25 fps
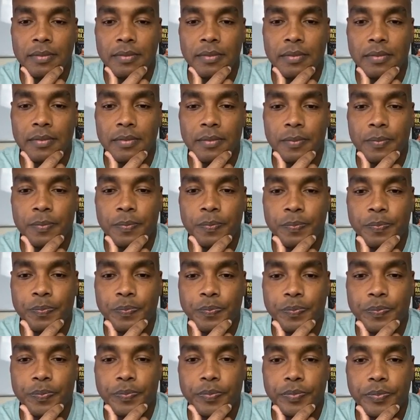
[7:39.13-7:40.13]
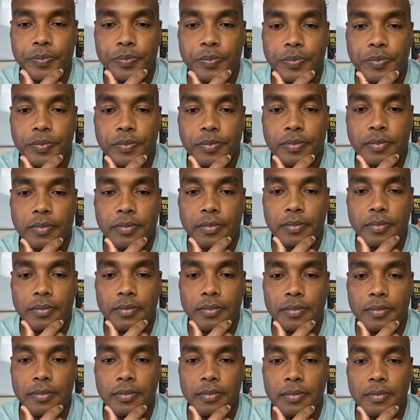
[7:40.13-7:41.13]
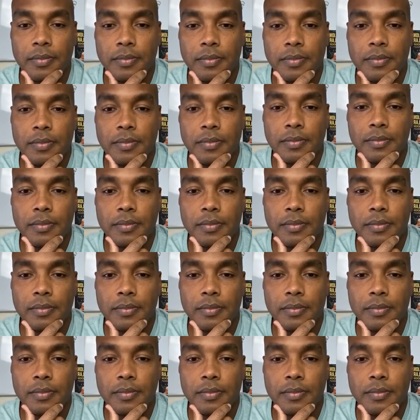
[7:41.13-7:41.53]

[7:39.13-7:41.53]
(silence)